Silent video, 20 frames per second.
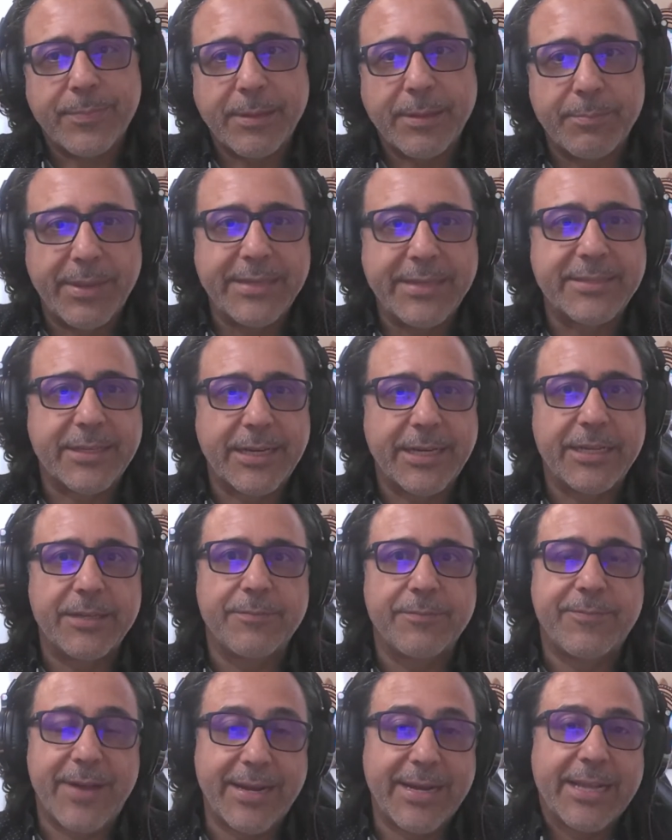basically
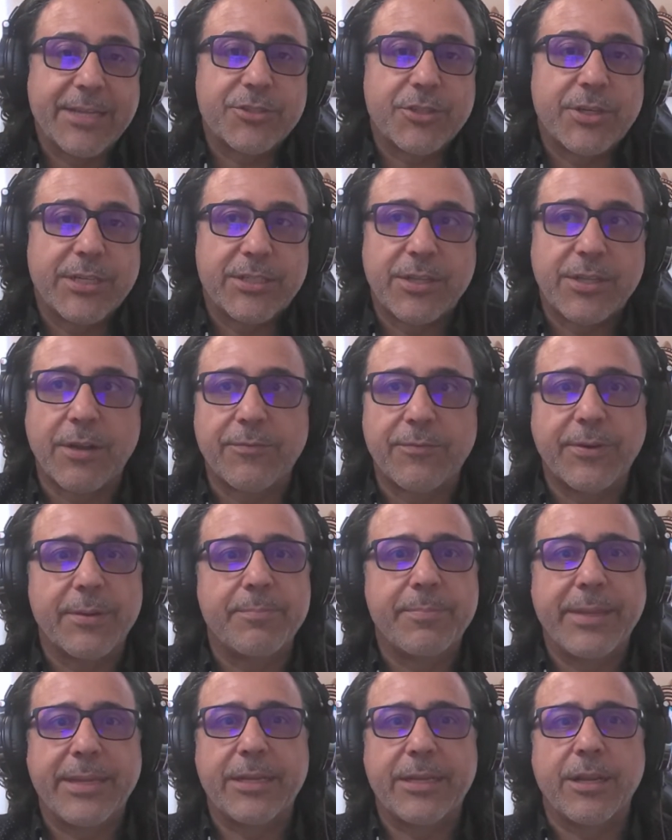financially suffering
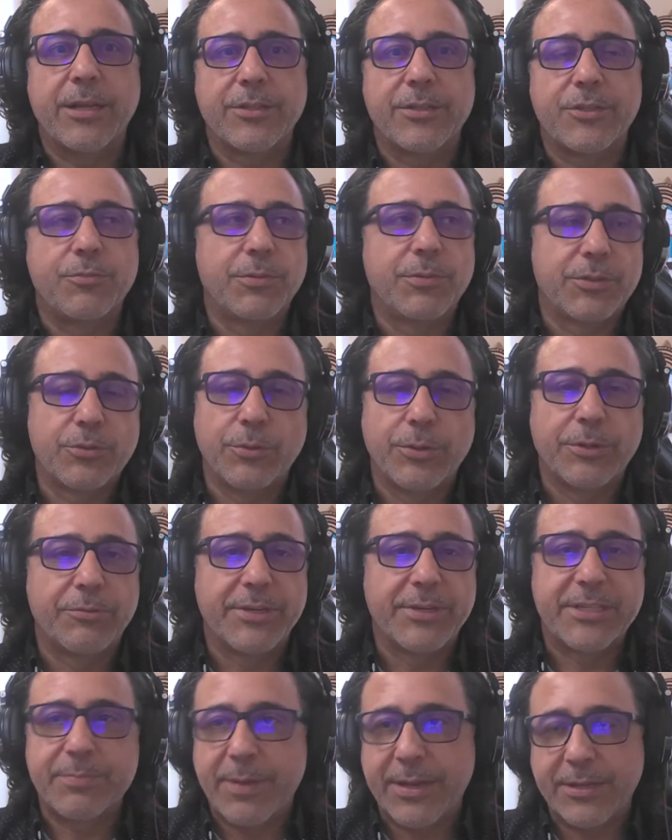because you were too
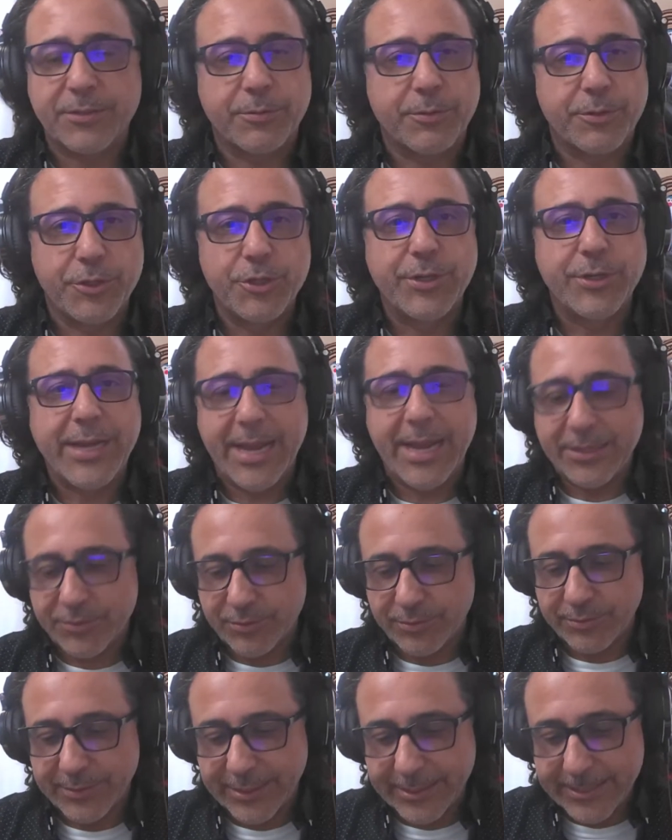irresponsible, you
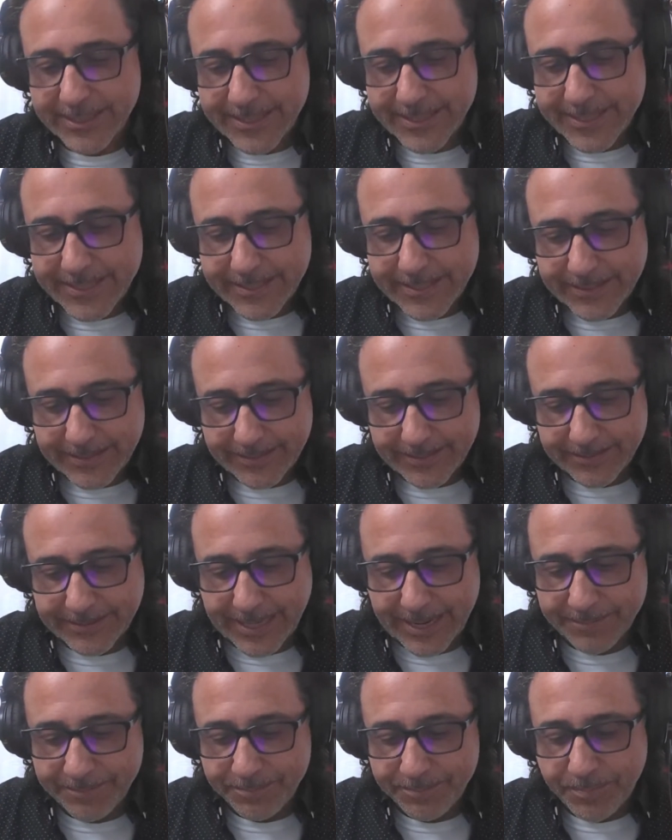canceled it.
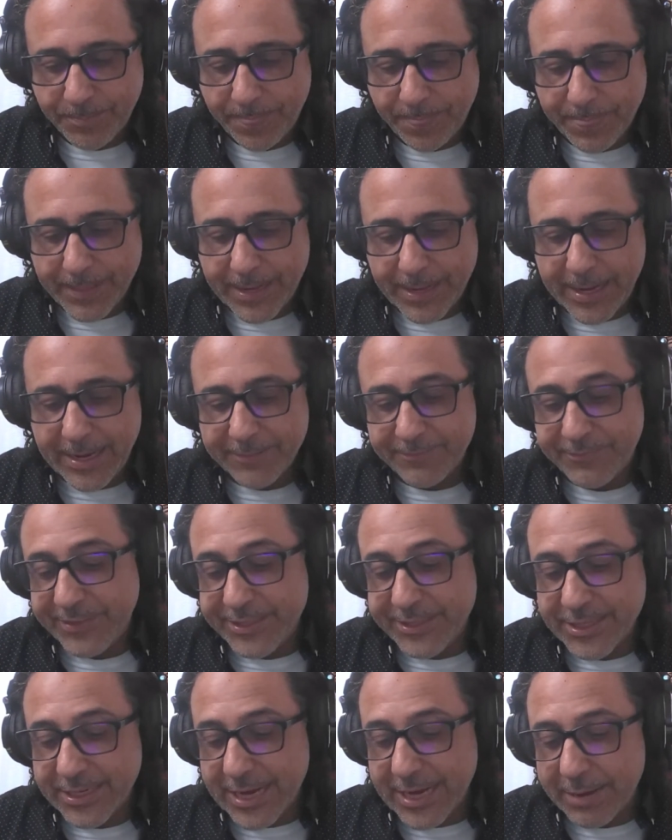Okay. And
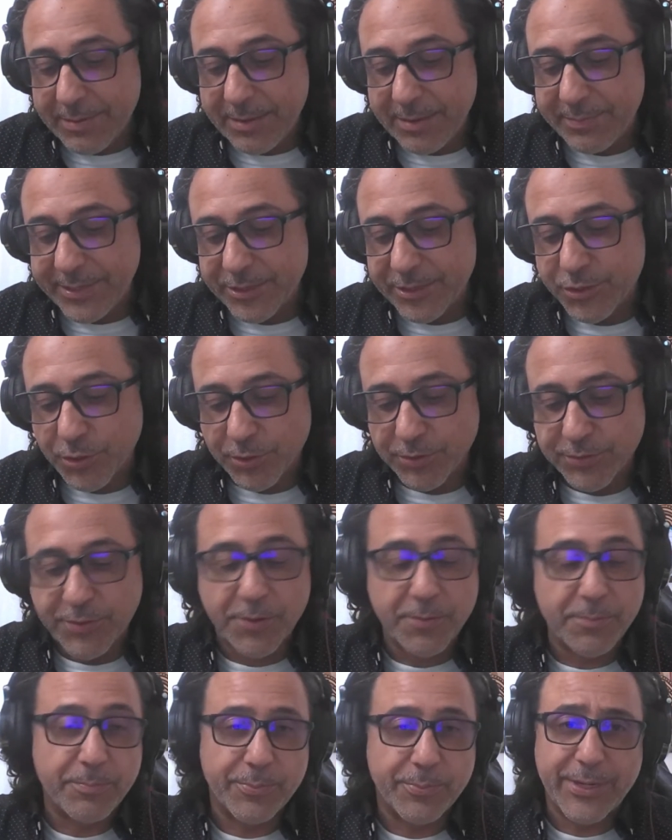VGLI may be a
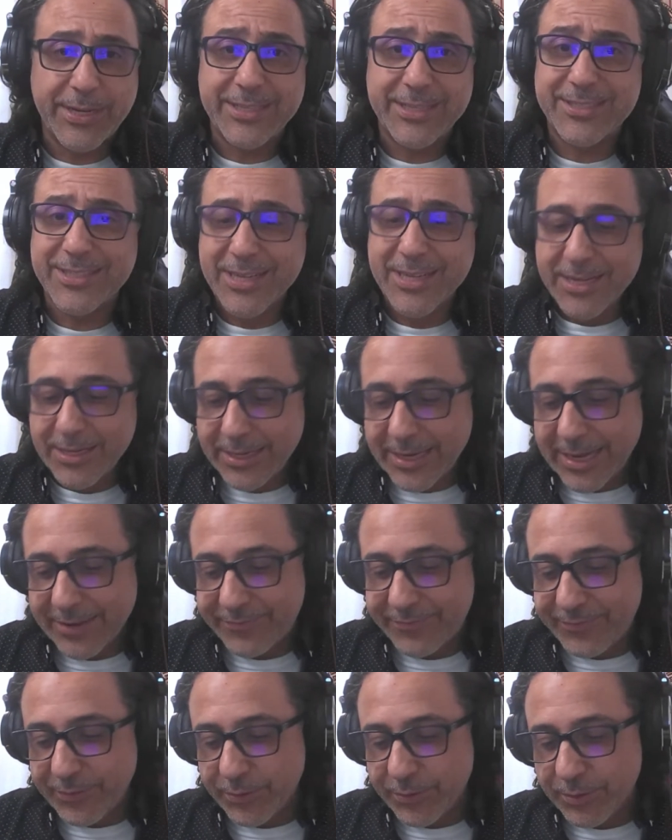short-term bridge
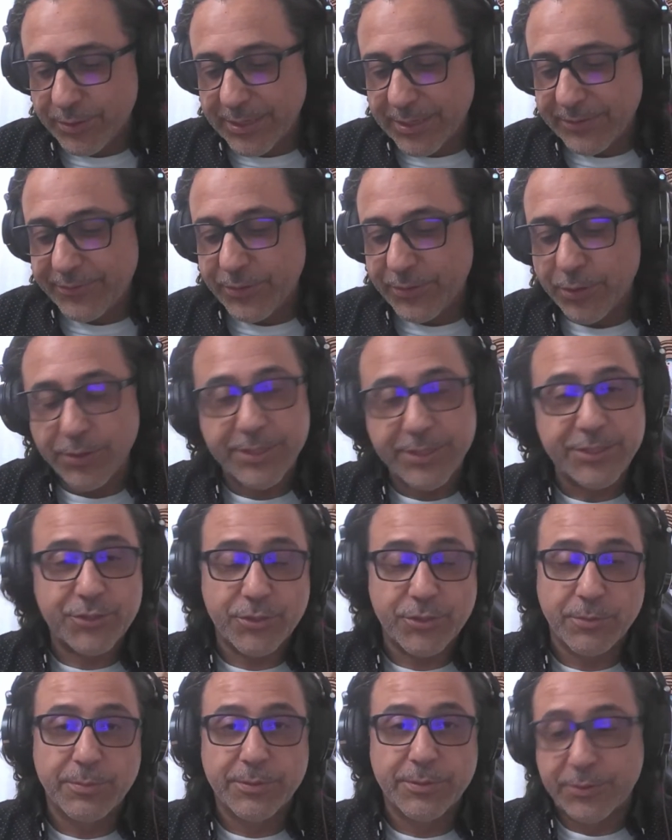if you're
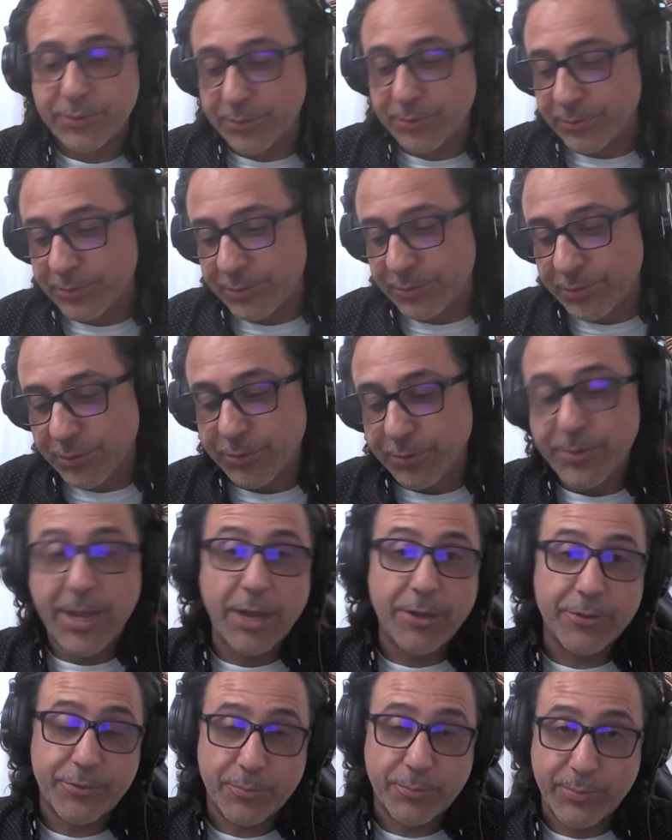uninsurable due to
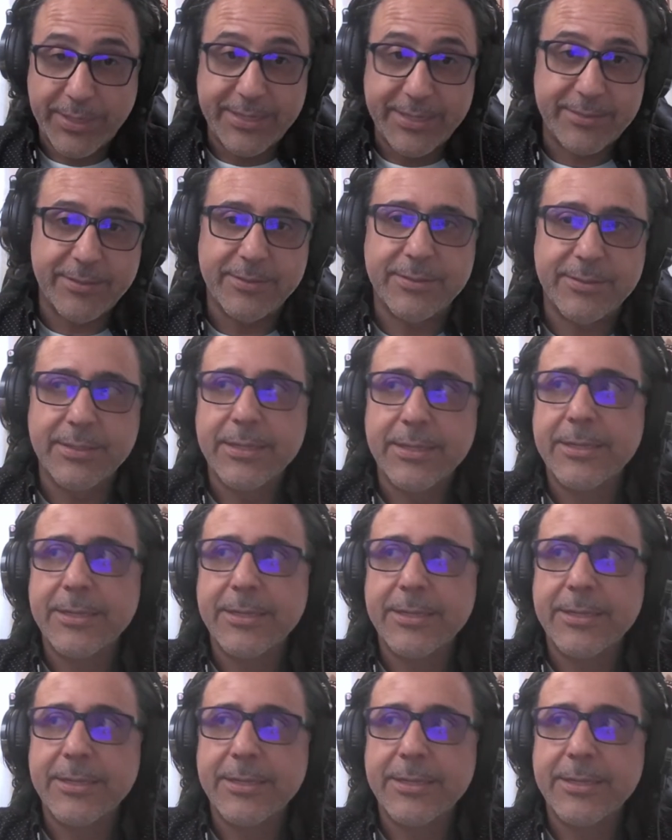health reasons.